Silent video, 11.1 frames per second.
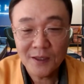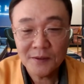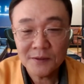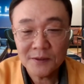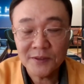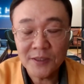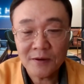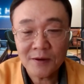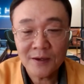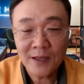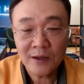I
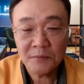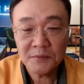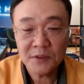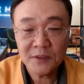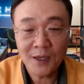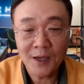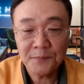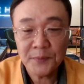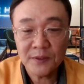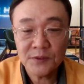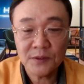there are a lot of the
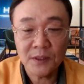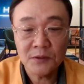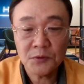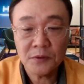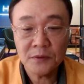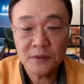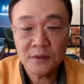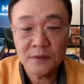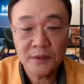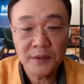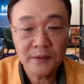topics included
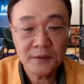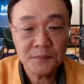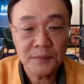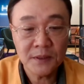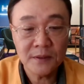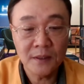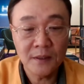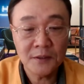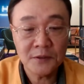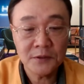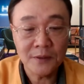in here but
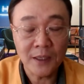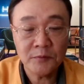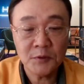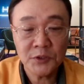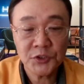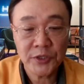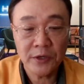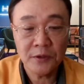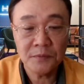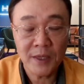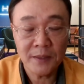uh I will
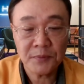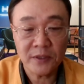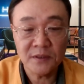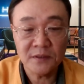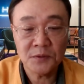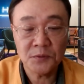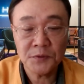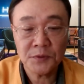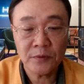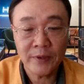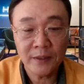share my presentation
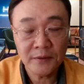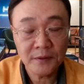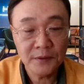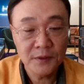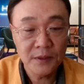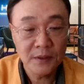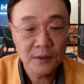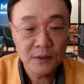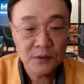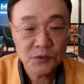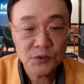also later
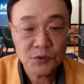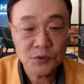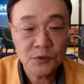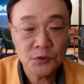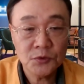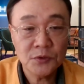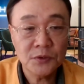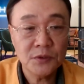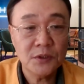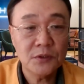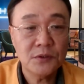so you
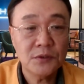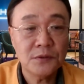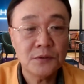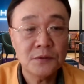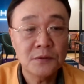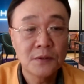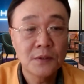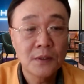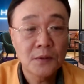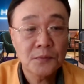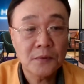don't need to
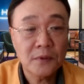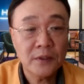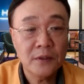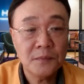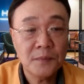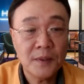worry